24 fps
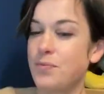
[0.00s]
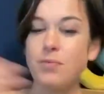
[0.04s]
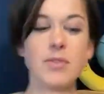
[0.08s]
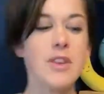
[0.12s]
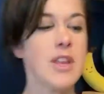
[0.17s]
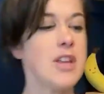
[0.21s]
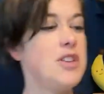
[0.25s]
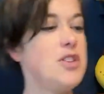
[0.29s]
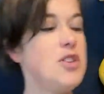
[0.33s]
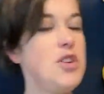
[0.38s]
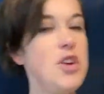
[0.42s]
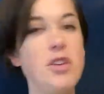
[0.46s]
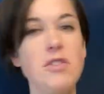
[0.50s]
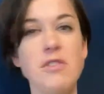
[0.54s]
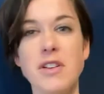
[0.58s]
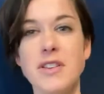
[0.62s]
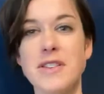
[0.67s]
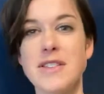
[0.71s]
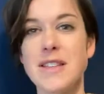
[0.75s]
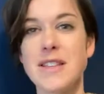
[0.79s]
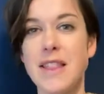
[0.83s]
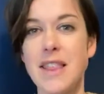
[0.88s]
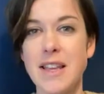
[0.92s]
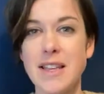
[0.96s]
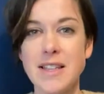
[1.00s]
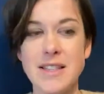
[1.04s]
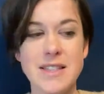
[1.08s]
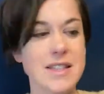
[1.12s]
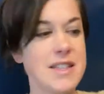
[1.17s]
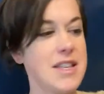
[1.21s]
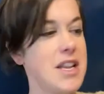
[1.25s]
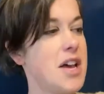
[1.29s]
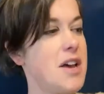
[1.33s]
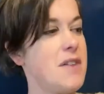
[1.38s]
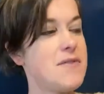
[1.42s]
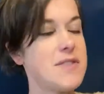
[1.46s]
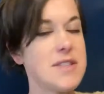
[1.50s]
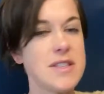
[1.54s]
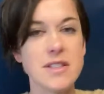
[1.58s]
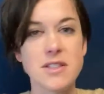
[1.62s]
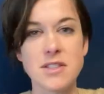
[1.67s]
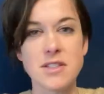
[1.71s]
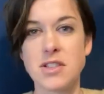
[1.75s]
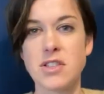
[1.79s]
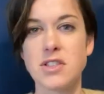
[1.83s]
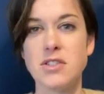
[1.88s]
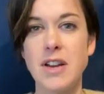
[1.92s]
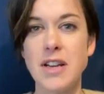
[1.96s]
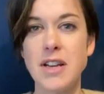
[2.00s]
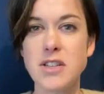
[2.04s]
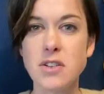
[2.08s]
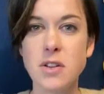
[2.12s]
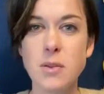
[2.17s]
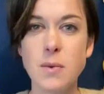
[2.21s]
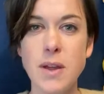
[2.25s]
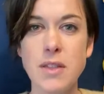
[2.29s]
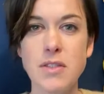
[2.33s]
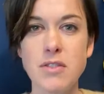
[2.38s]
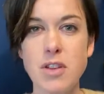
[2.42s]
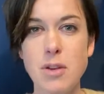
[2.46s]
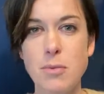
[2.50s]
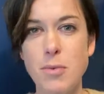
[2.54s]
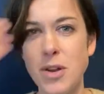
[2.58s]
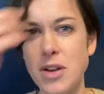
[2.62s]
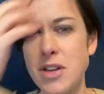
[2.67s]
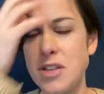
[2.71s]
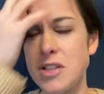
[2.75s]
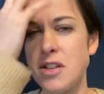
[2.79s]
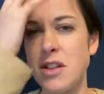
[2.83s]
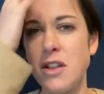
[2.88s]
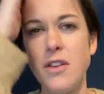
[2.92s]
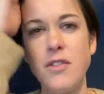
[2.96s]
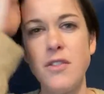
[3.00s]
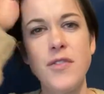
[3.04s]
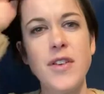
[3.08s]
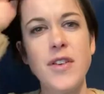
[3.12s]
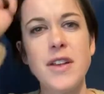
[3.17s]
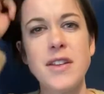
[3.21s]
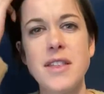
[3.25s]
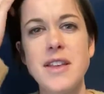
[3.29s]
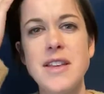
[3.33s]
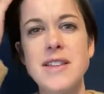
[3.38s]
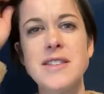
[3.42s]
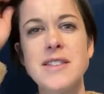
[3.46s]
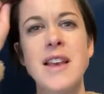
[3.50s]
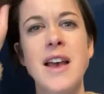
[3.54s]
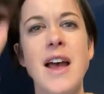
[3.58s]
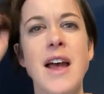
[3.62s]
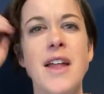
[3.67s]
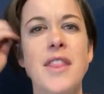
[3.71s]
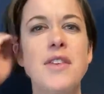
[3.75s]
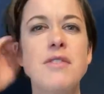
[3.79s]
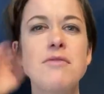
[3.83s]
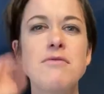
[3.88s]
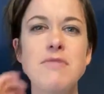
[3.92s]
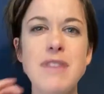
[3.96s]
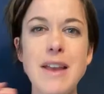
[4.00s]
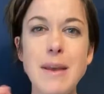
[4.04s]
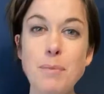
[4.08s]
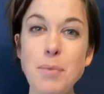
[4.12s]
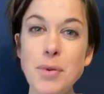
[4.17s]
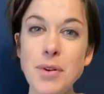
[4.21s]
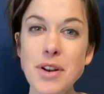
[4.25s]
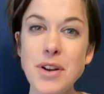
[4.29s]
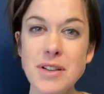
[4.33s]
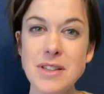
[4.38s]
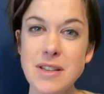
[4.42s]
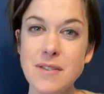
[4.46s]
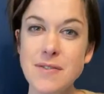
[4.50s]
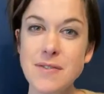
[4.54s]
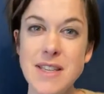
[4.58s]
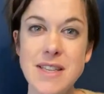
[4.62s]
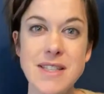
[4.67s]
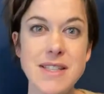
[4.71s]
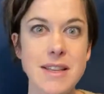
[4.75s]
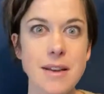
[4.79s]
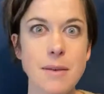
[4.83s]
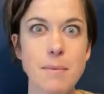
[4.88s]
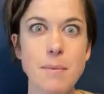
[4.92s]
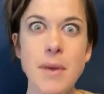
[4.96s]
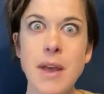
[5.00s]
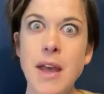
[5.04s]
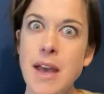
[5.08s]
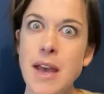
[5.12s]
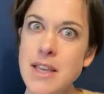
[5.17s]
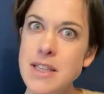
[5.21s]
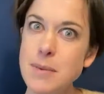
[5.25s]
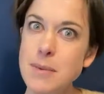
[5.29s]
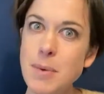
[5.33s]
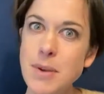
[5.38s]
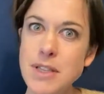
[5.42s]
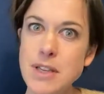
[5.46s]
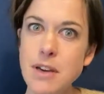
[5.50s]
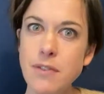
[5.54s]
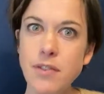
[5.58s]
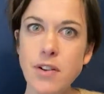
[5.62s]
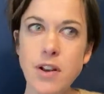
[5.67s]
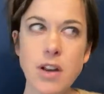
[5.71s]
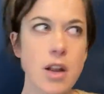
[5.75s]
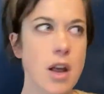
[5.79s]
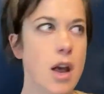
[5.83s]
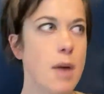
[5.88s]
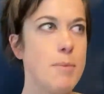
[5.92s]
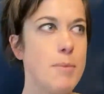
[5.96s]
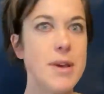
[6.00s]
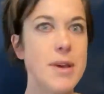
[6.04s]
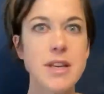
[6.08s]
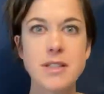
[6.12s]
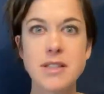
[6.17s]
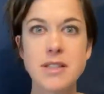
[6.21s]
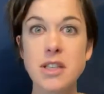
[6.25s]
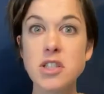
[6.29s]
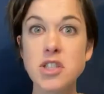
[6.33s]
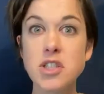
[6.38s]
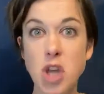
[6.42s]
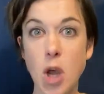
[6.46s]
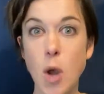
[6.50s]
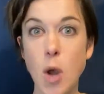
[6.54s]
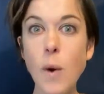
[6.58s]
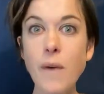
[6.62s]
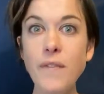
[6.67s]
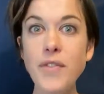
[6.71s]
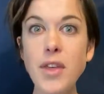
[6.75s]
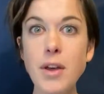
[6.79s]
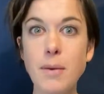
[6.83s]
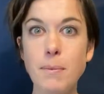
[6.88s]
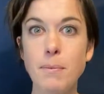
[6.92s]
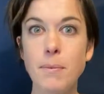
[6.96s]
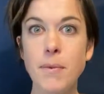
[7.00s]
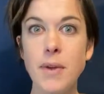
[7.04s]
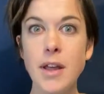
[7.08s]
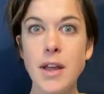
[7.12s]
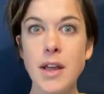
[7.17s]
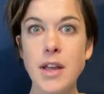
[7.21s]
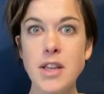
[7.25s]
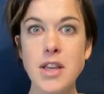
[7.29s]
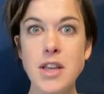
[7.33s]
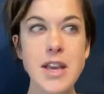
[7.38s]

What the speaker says: neurons and things, nerves that stretch all the way through your body so that you feel things. The reproductive system is a bit different because there's two of them. You